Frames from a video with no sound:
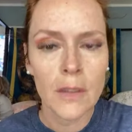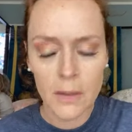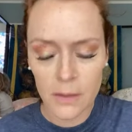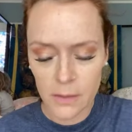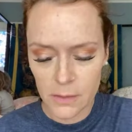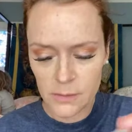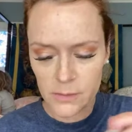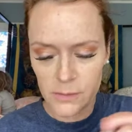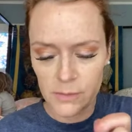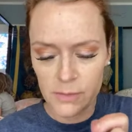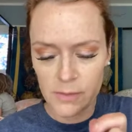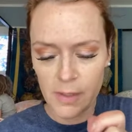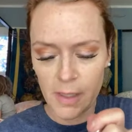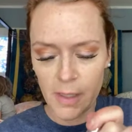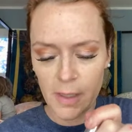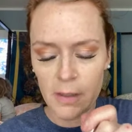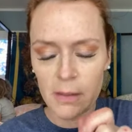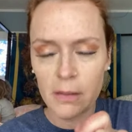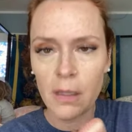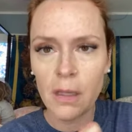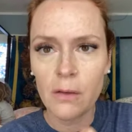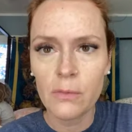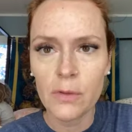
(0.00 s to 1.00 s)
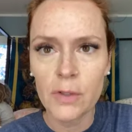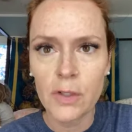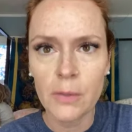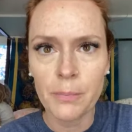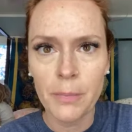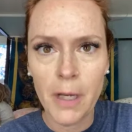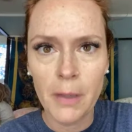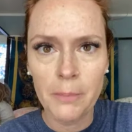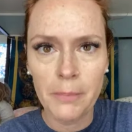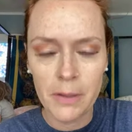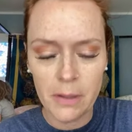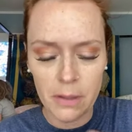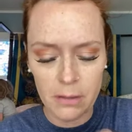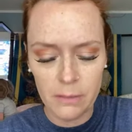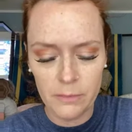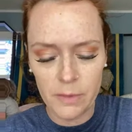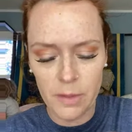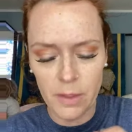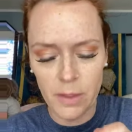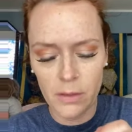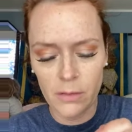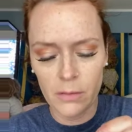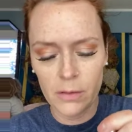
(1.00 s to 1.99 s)
So say hello when you pop onto the
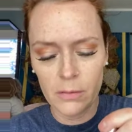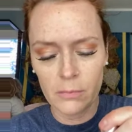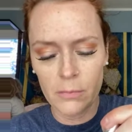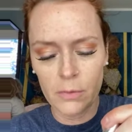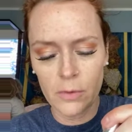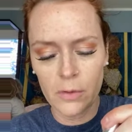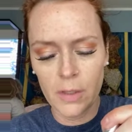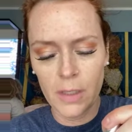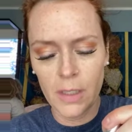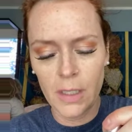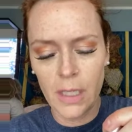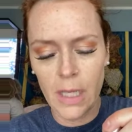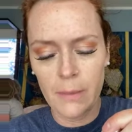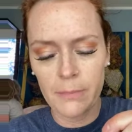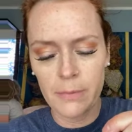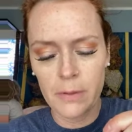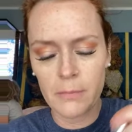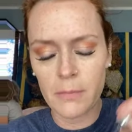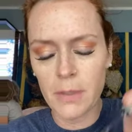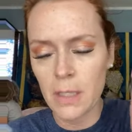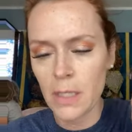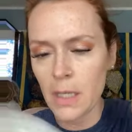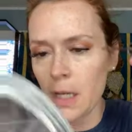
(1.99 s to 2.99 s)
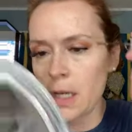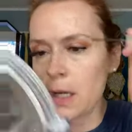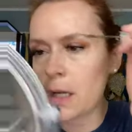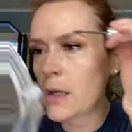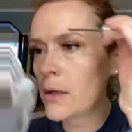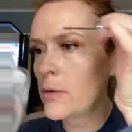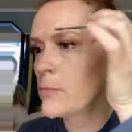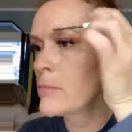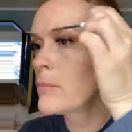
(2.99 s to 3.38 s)
video. Good morning. Happy Monday.